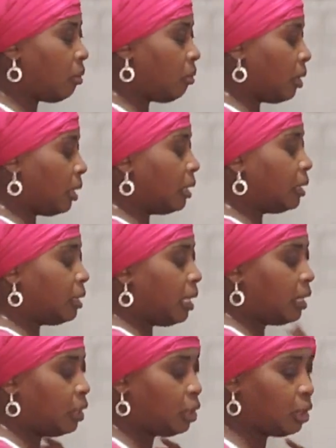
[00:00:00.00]

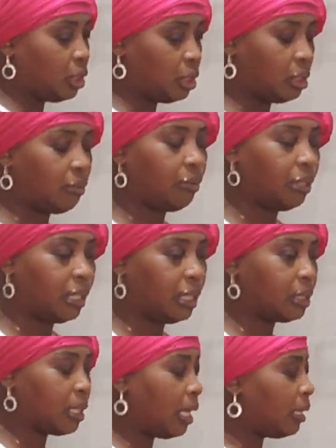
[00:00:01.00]
organization, different
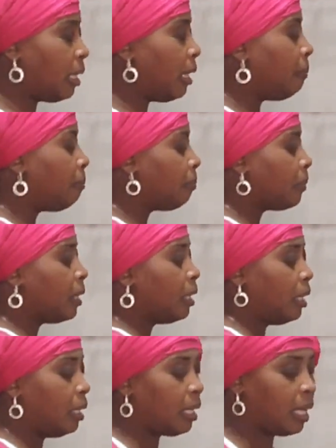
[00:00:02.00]
things like that,
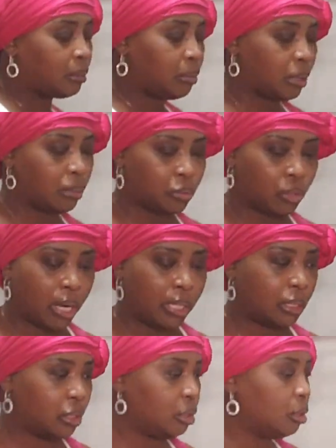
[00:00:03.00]
and that's what I'm
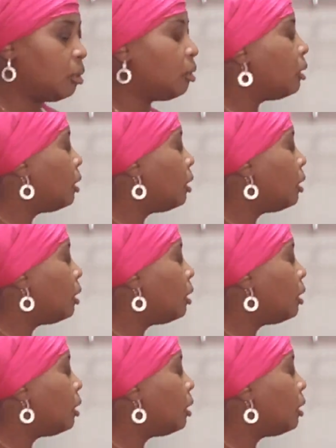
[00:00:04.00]
trying to do.